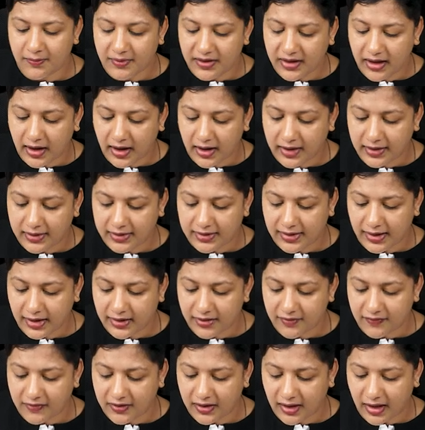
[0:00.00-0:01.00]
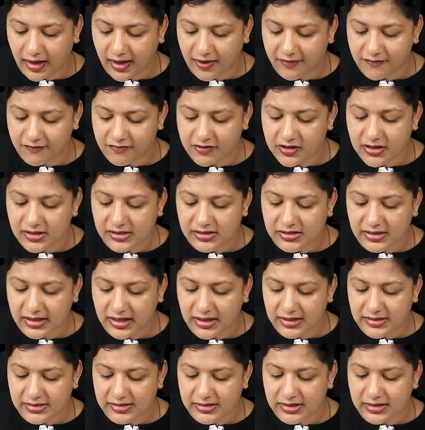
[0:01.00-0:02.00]
Behind that we have this
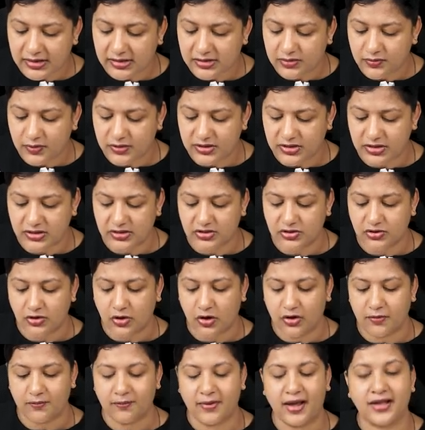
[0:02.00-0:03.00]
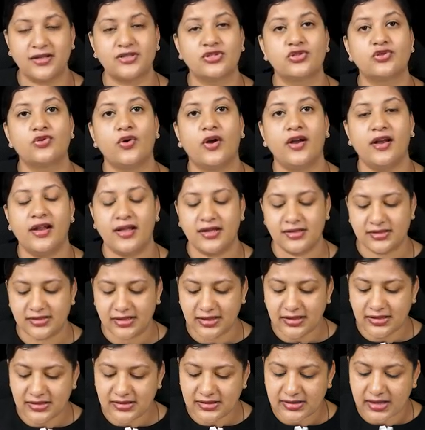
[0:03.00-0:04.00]
air cells, which is your mastoid air
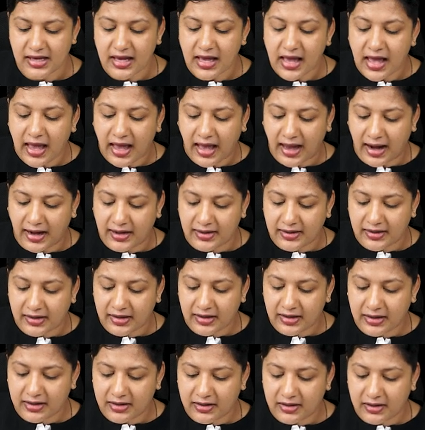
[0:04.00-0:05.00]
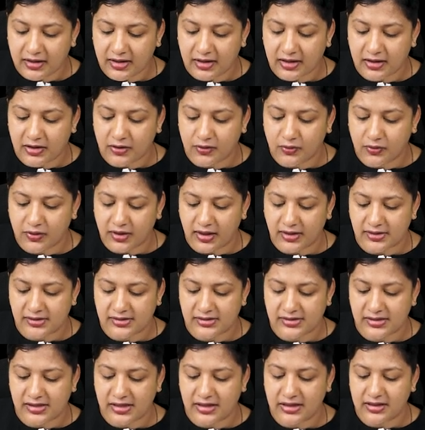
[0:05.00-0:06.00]
cells. Anteriorly you can
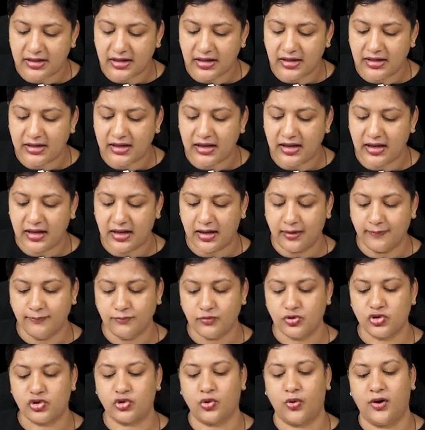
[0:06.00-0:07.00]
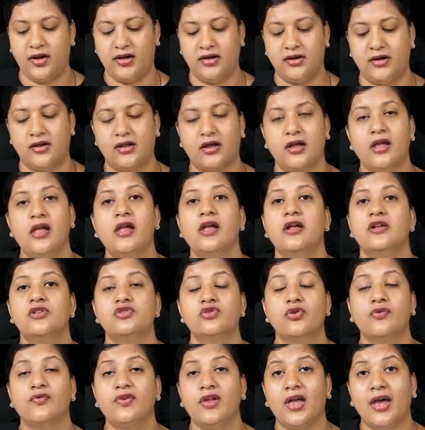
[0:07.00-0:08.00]
see the TM joint.
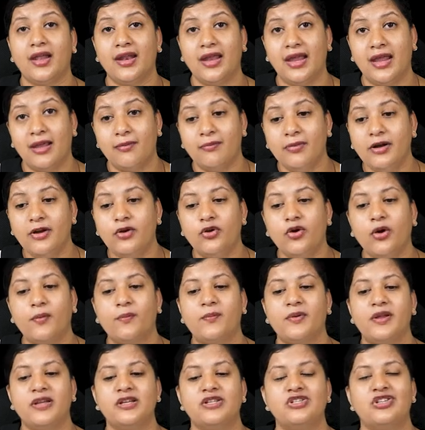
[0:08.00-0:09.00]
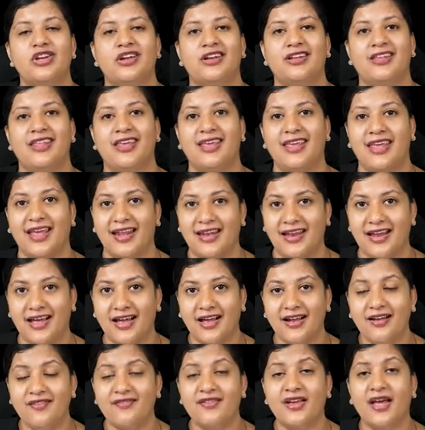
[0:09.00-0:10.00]
So we are able to appreciate the
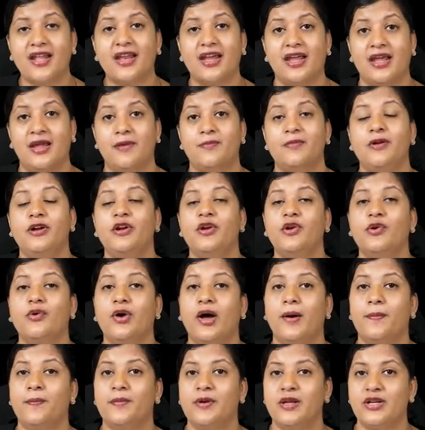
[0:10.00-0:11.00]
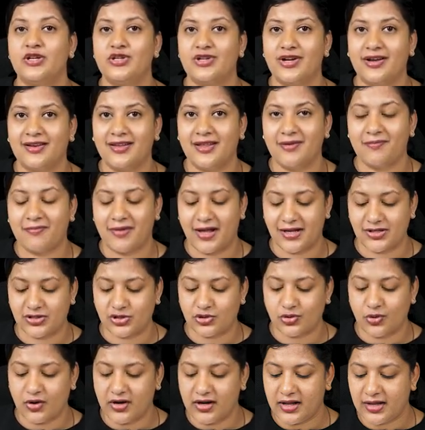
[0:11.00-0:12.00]
canal, we are able to appreciate the
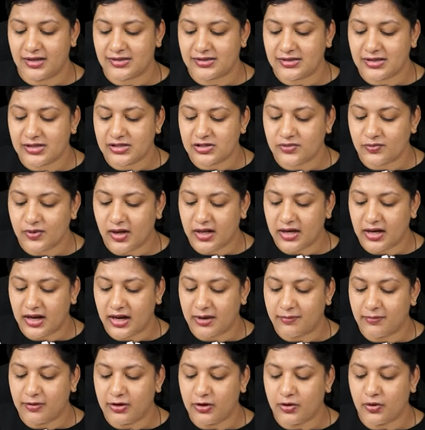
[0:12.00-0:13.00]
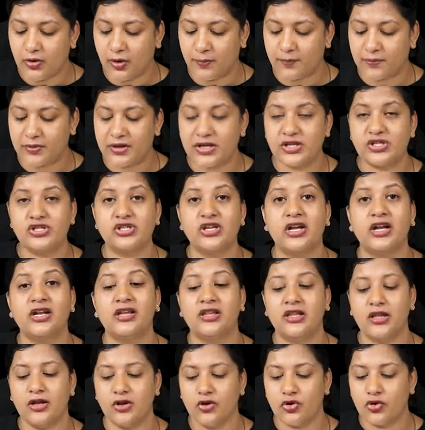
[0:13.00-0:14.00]
mastoid air cells, we are able to
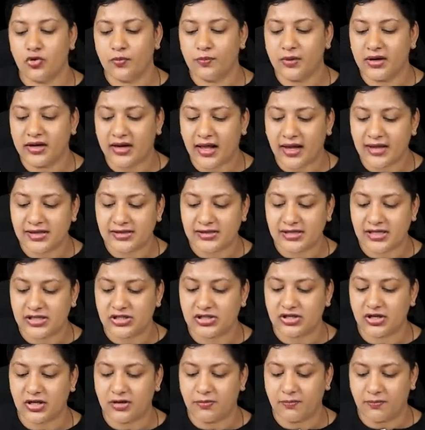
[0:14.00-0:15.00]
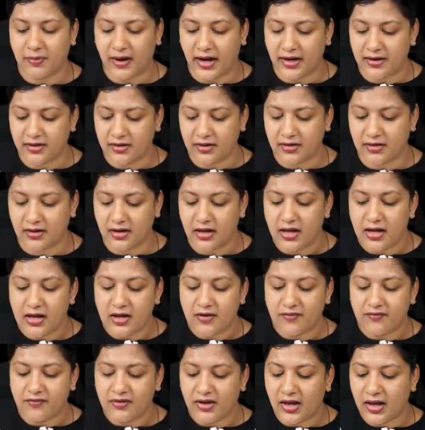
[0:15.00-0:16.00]
appreciate the pneumatization pattern.
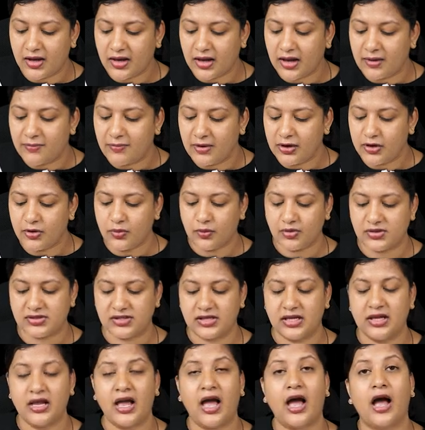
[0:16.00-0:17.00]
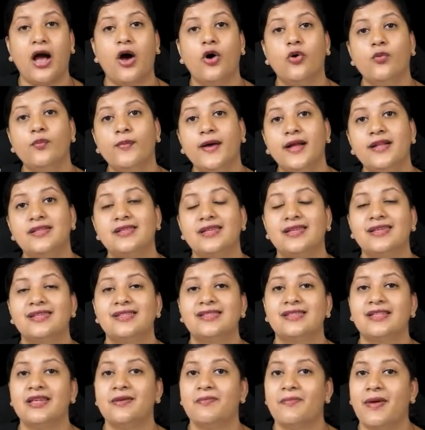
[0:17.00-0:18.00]
We are able to see how much
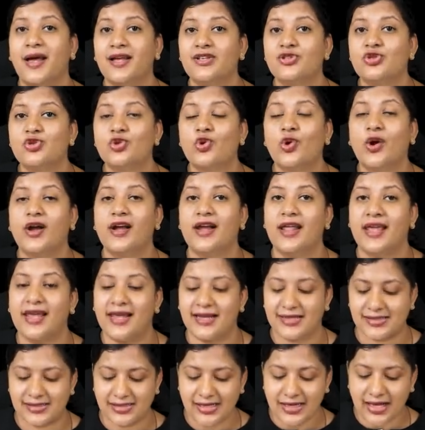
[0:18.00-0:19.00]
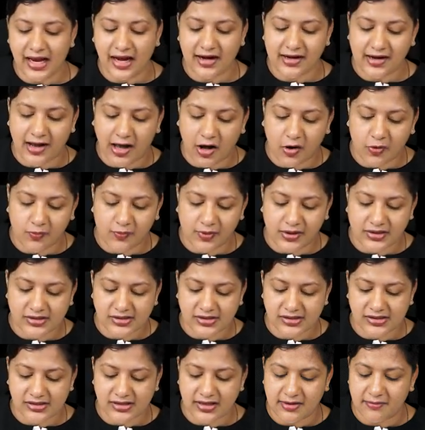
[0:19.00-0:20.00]
is the mastoid hazy and how much
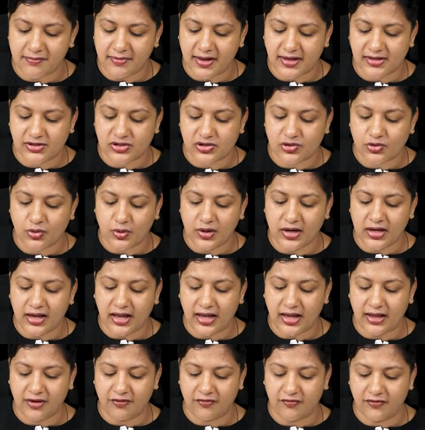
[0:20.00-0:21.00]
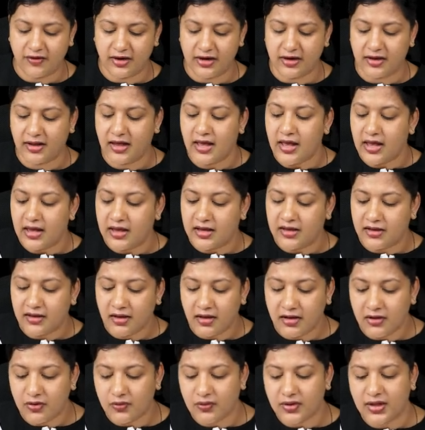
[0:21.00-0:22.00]
is the mastoid air-filled.
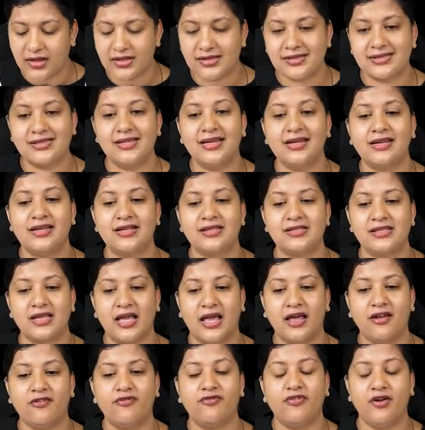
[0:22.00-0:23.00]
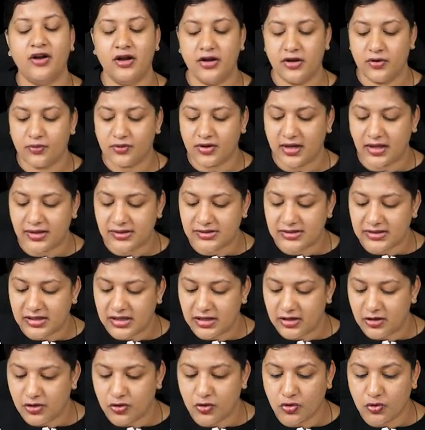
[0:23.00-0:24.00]
Here you can see it is air-filled, you can
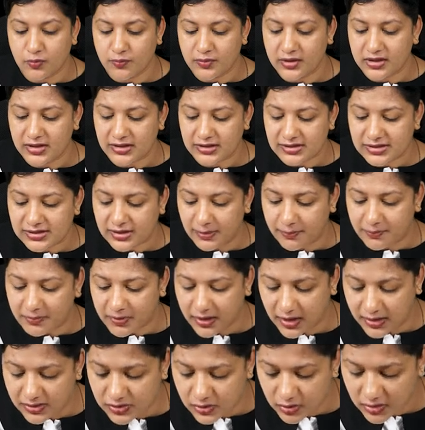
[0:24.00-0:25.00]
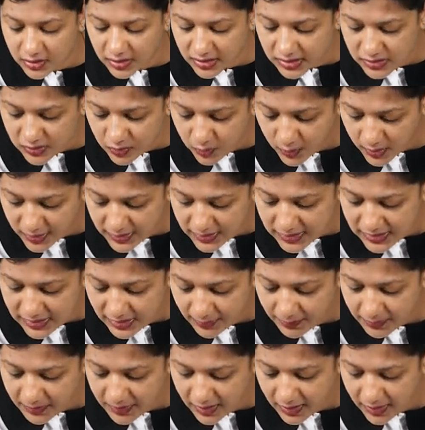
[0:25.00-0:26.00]
see numerous septa. So there is one
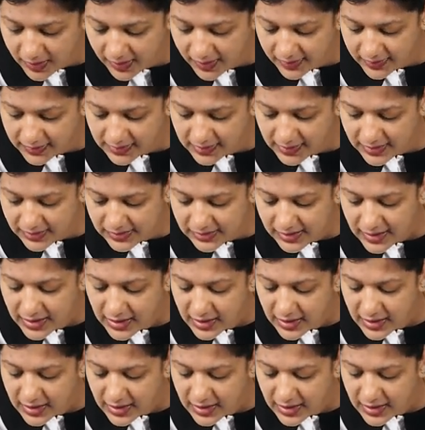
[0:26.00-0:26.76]
septa like this.